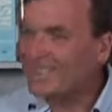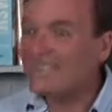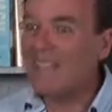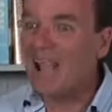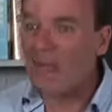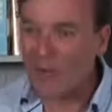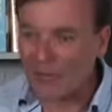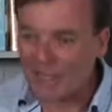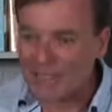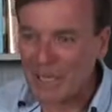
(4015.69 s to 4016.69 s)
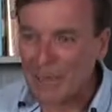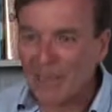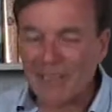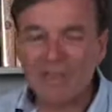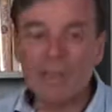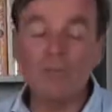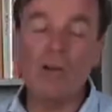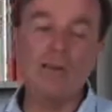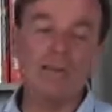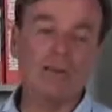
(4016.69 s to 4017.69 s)
Now I've got something."
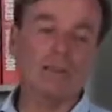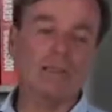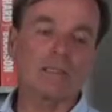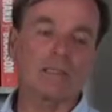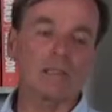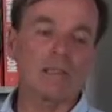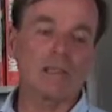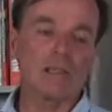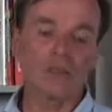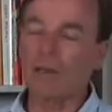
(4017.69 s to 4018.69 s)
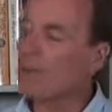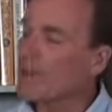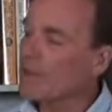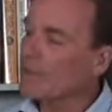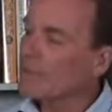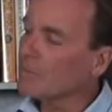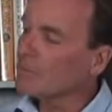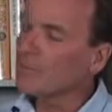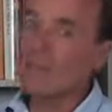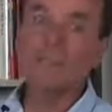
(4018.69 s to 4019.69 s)
Well, uh, let's say two grand a month.
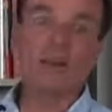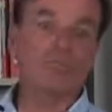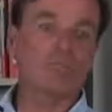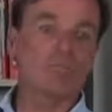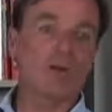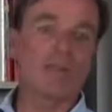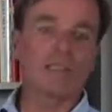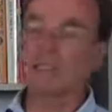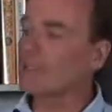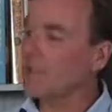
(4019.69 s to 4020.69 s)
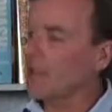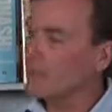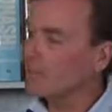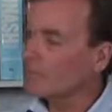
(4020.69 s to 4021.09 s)
He's gone. All right, let's get started.